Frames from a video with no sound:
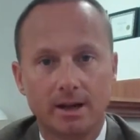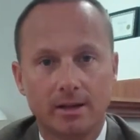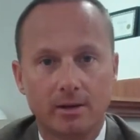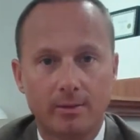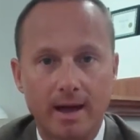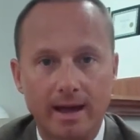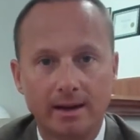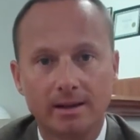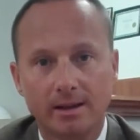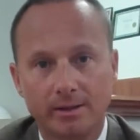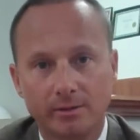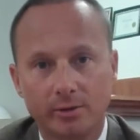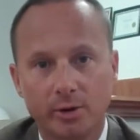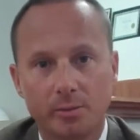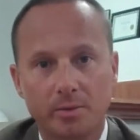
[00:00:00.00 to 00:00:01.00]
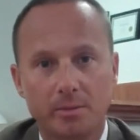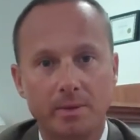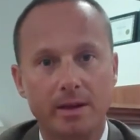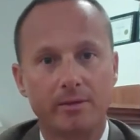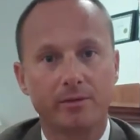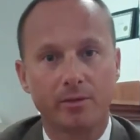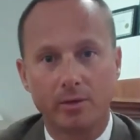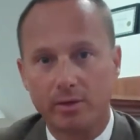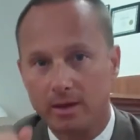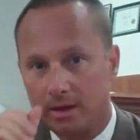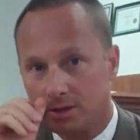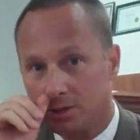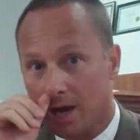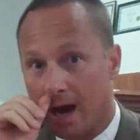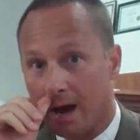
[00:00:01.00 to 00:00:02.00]
the Radcliffe group and me, for the
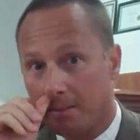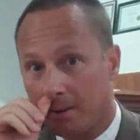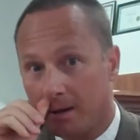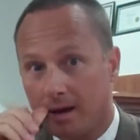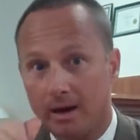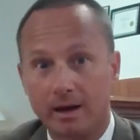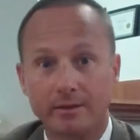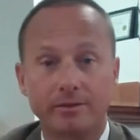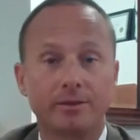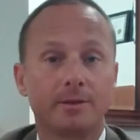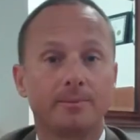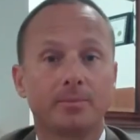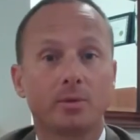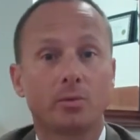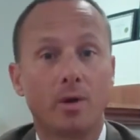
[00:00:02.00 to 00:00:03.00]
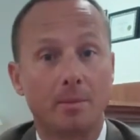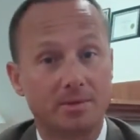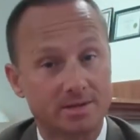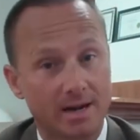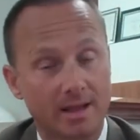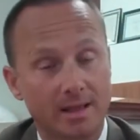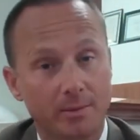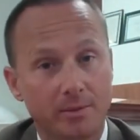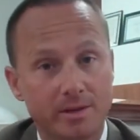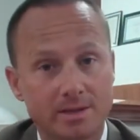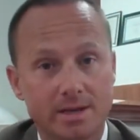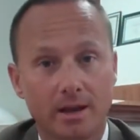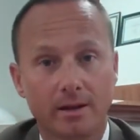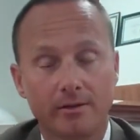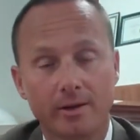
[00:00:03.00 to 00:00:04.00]
job of representing them with the
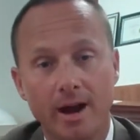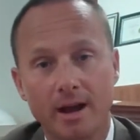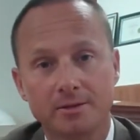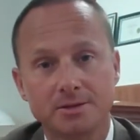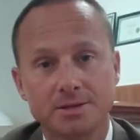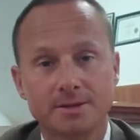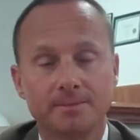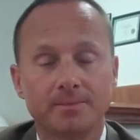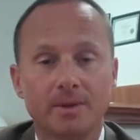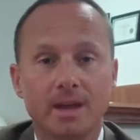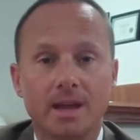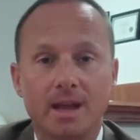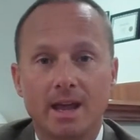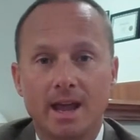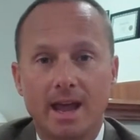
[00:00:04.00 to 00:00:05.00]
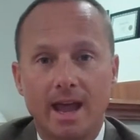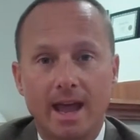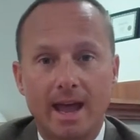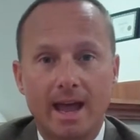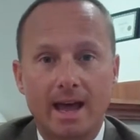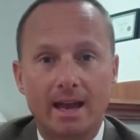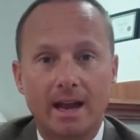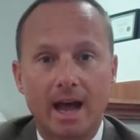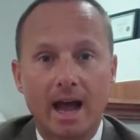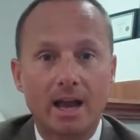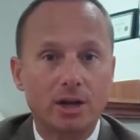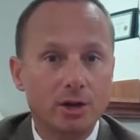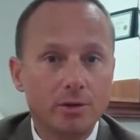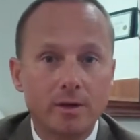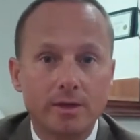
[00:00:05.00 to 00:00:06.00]
sale of their house. And I
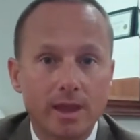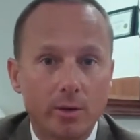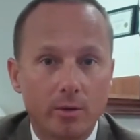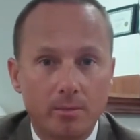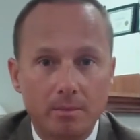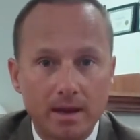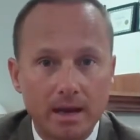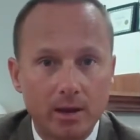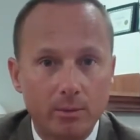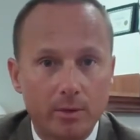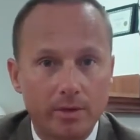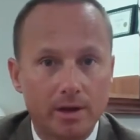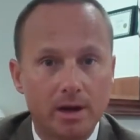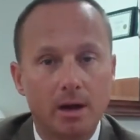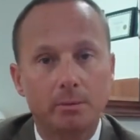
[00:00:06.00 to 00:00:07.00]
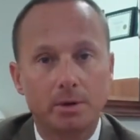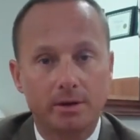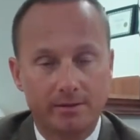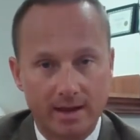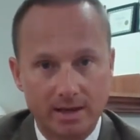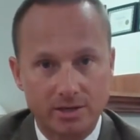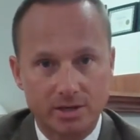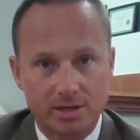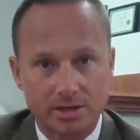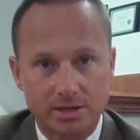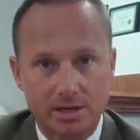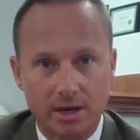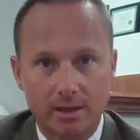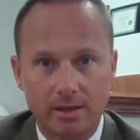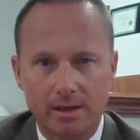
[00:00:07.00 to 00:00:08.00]
knew that they were meeting with a number of
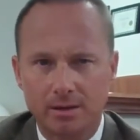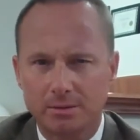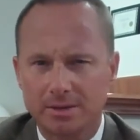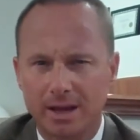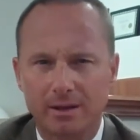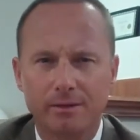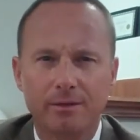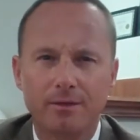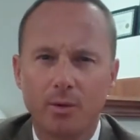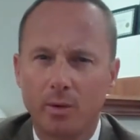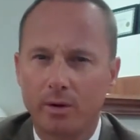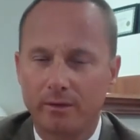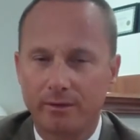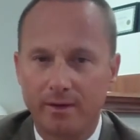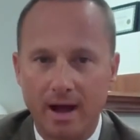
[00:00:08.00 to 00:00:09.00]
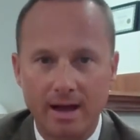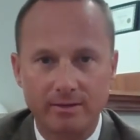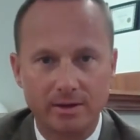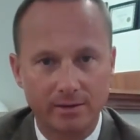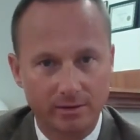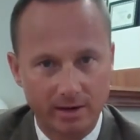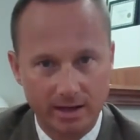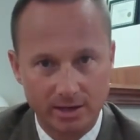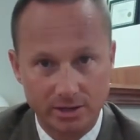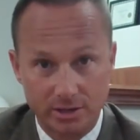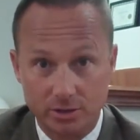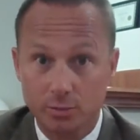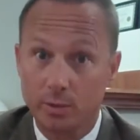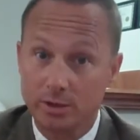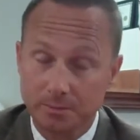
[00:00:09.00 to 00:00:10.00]
agents, and I think it was like 4 or 5 different
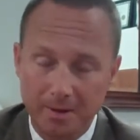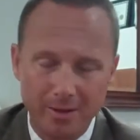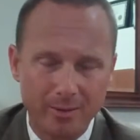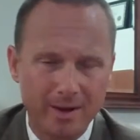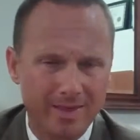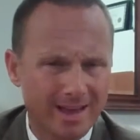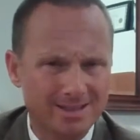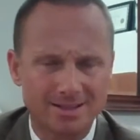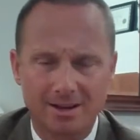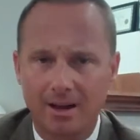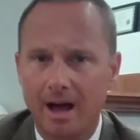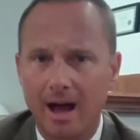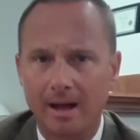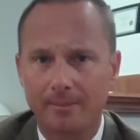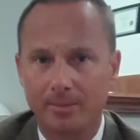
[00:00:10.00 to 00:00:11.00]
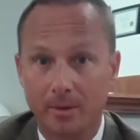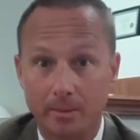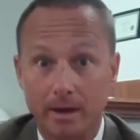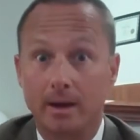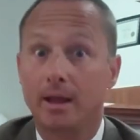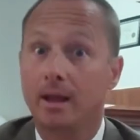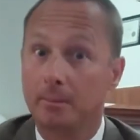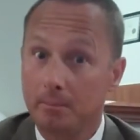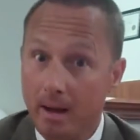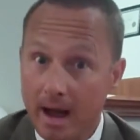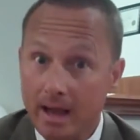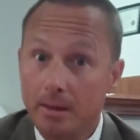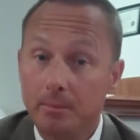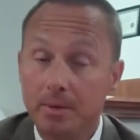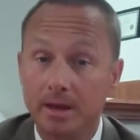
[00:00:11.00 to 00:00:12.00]
agents, which, by the way, that's a lot. I mean, in my
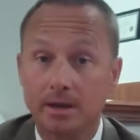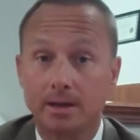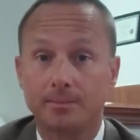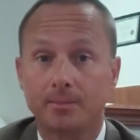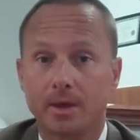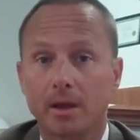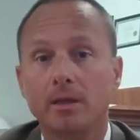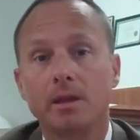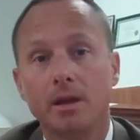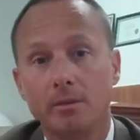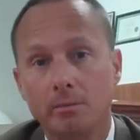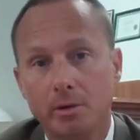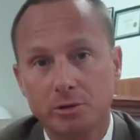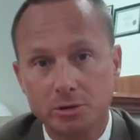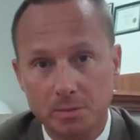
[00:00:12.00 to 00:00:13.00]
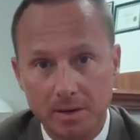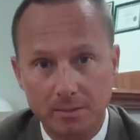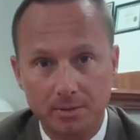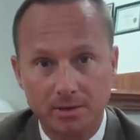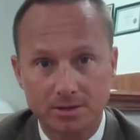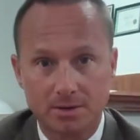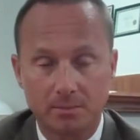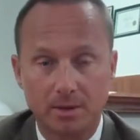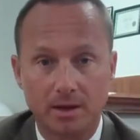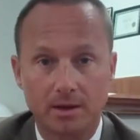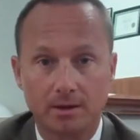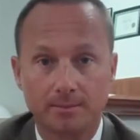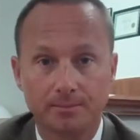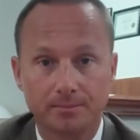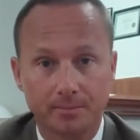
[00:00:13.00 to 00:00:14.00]
opinion, and I think in most people's
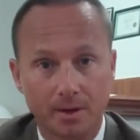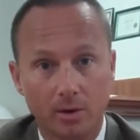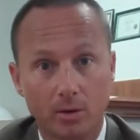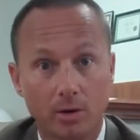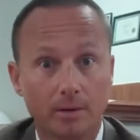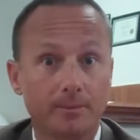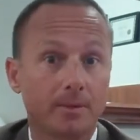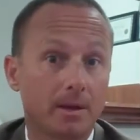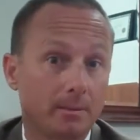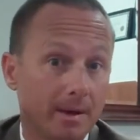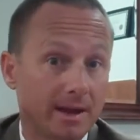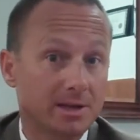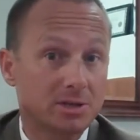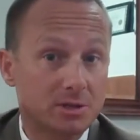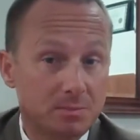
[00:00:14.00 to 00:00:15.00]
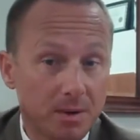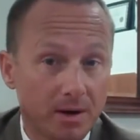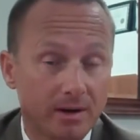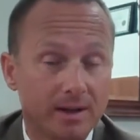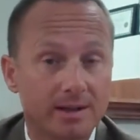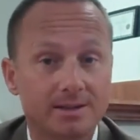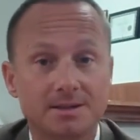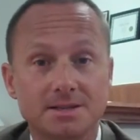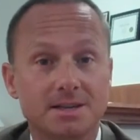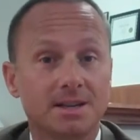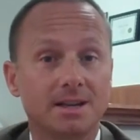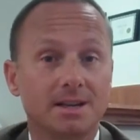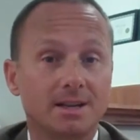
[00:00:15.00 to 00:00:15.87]
opinion, or in my experience,